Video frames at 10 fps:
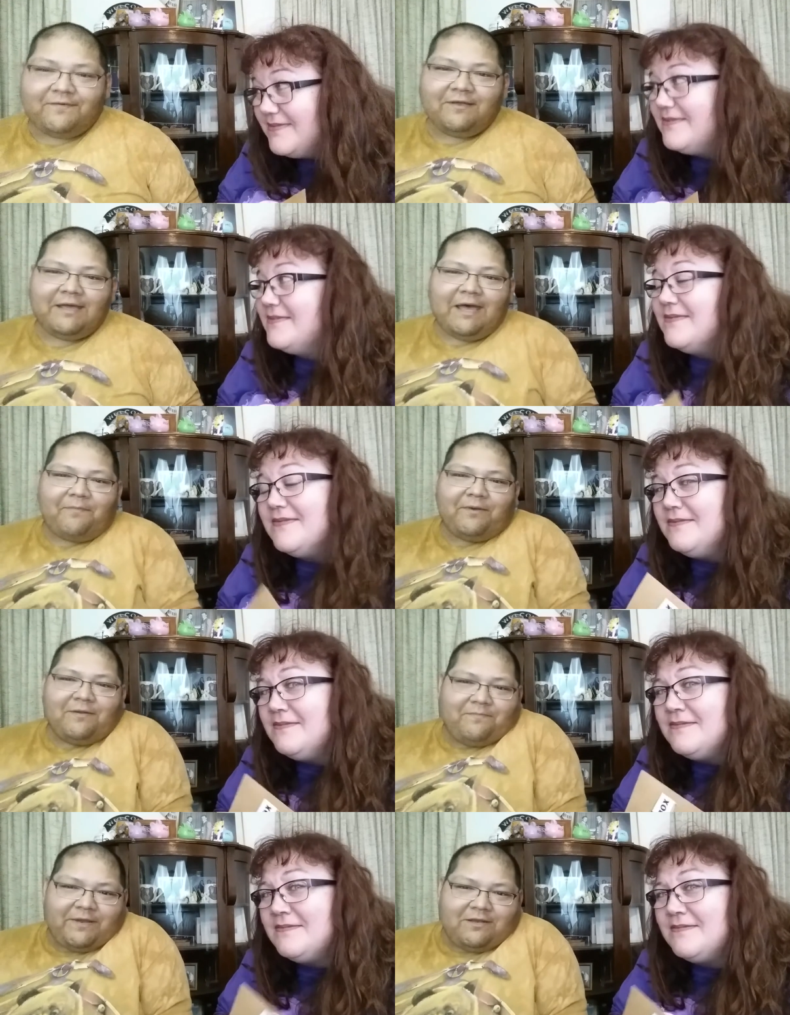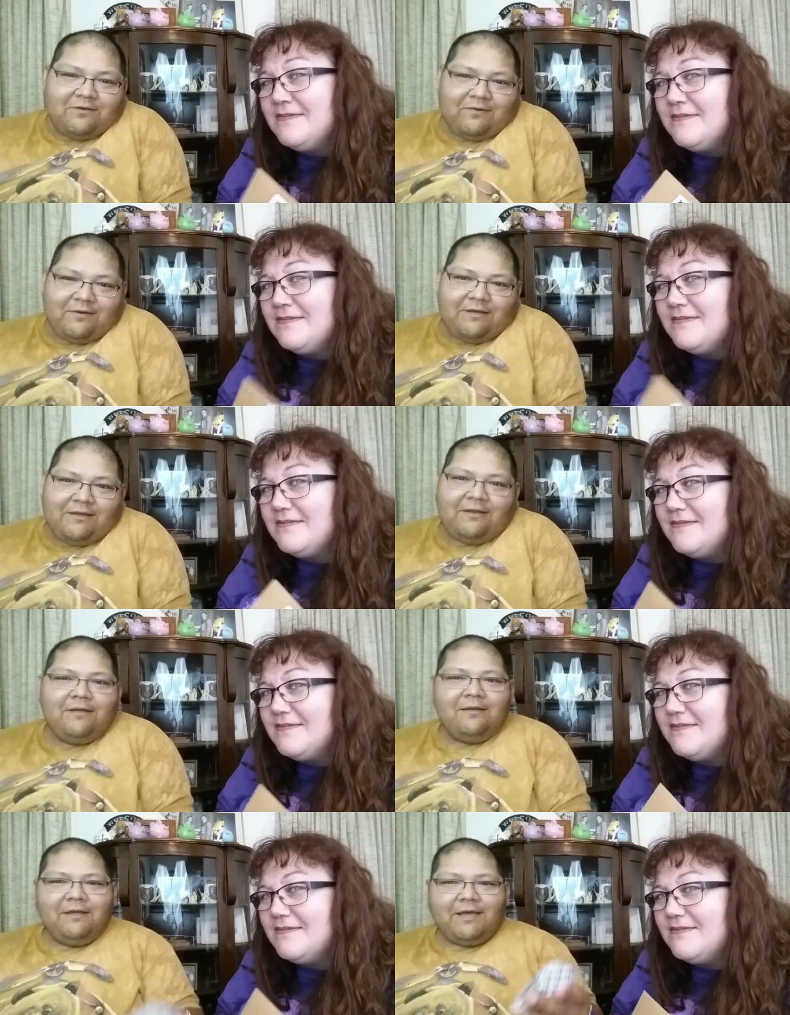Speaker 1: if you happen to be doing
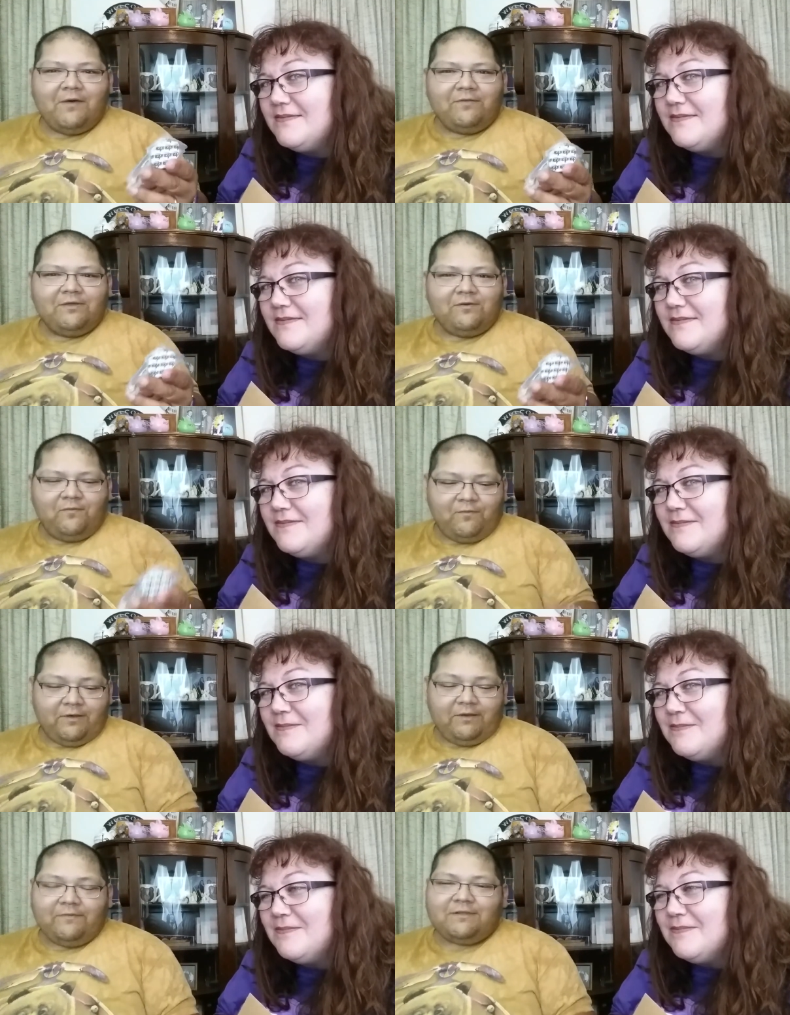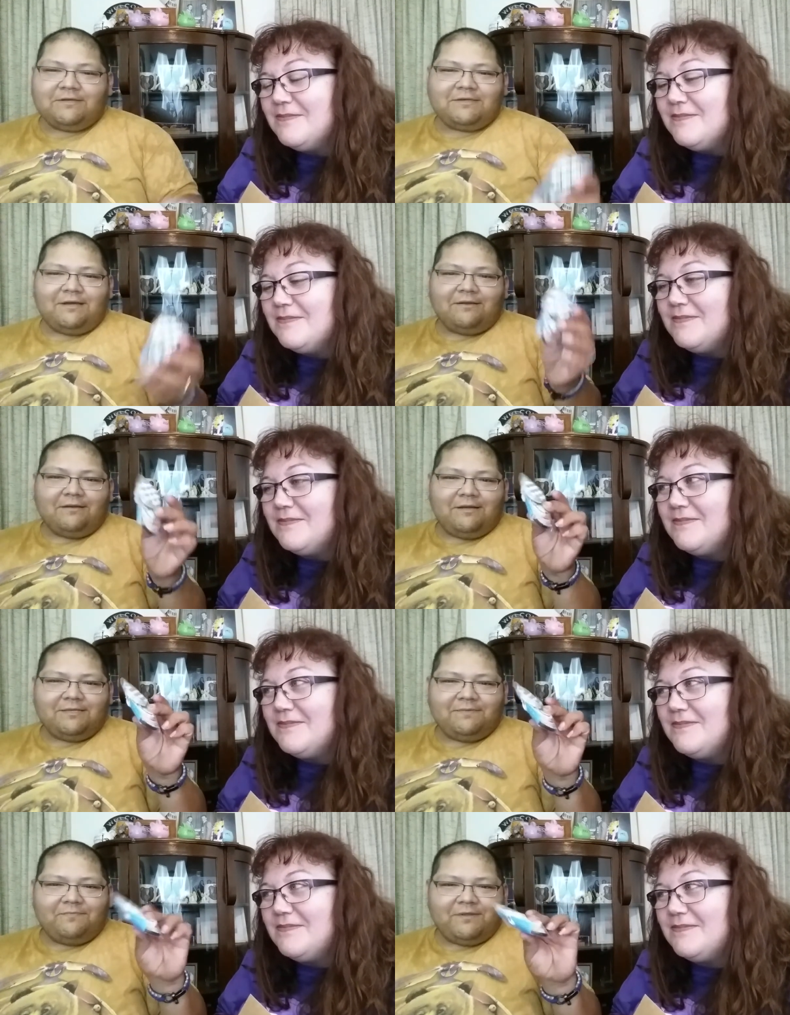it, have a little fun with the shot
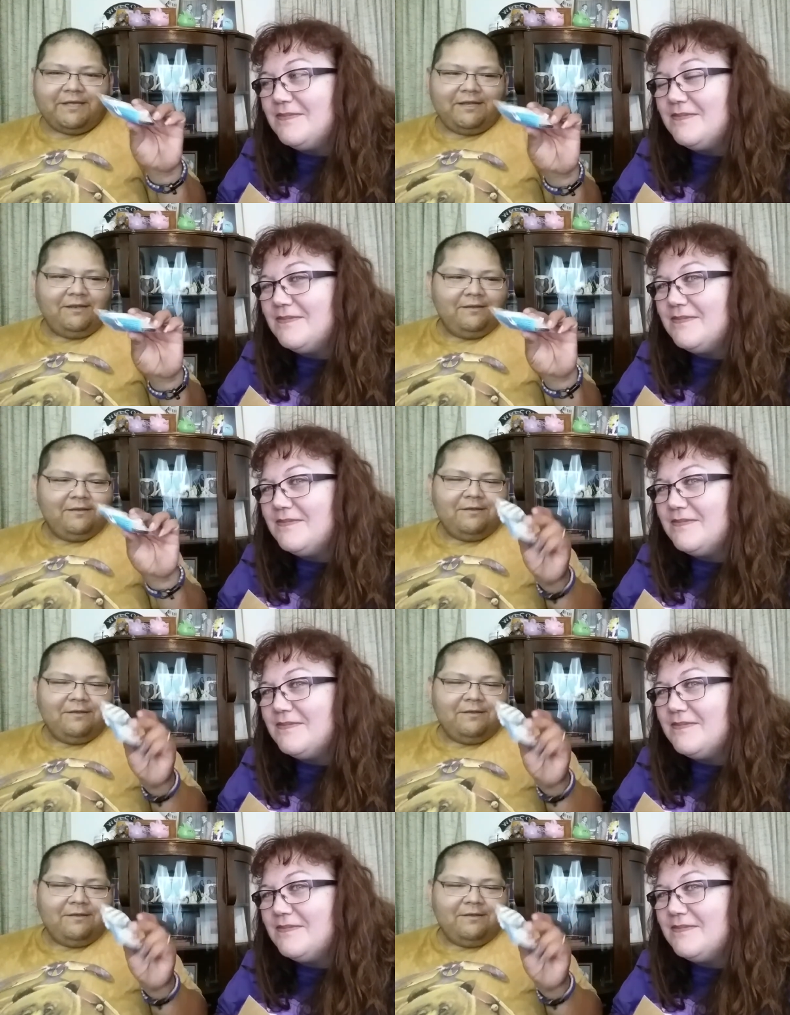glass and playing